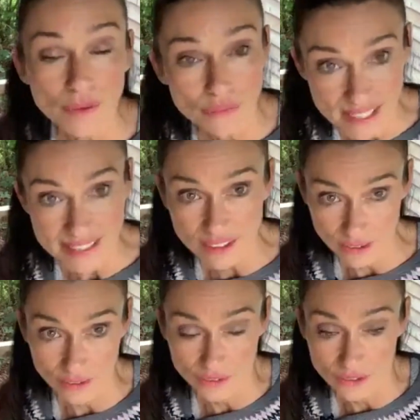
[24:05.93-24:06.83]
but the reason
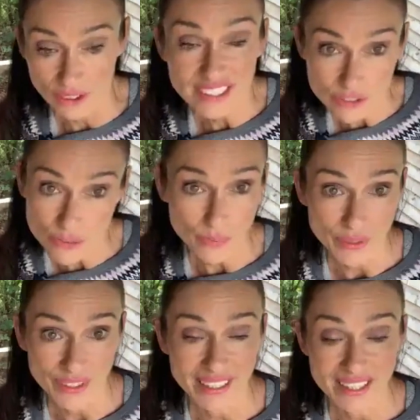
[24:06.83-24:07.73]
coconut oil, it does
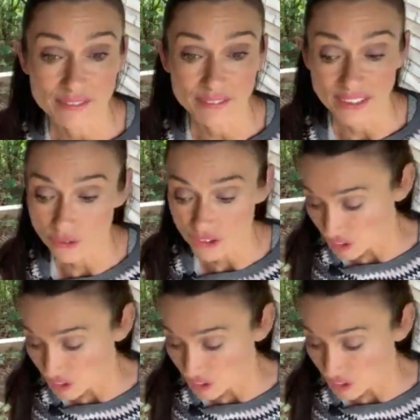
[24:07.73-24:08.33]
work, it is very good,